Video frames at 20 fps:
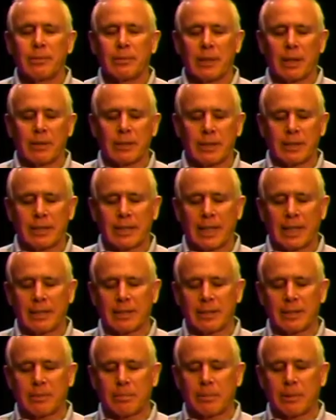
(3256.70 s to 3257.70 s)
Now, in this
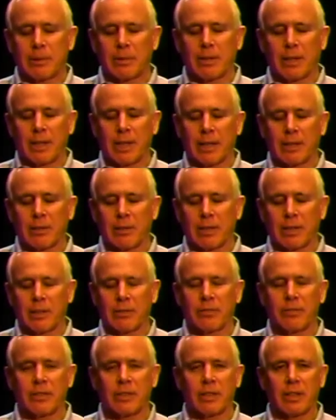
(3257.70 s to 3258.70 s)
case, the SPIL line or the
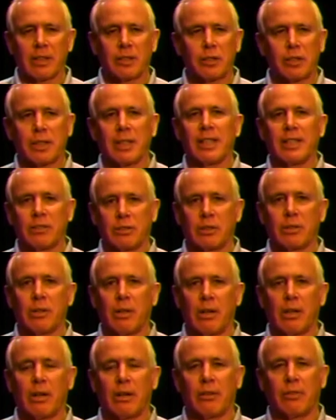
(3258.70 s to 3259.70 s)
volition is the
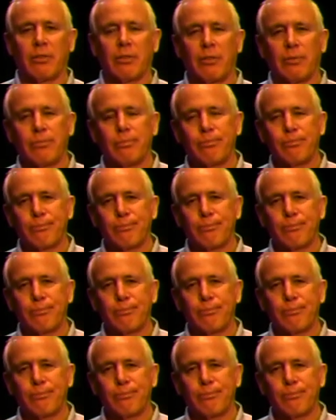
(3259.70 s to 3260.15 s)
cause.